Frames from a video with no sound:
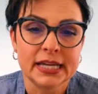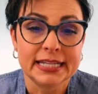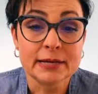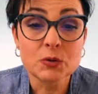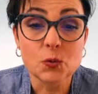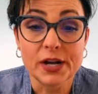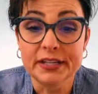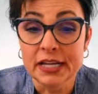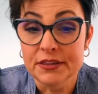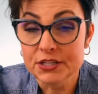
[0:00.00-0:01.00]
Number
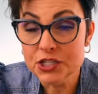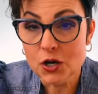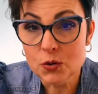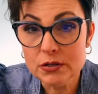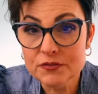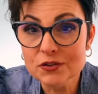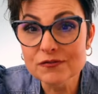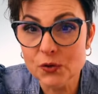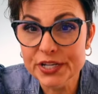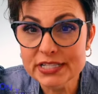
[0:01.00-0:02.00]
one, the tone of your
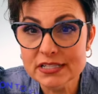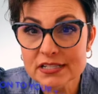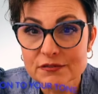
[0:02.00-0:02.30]
voice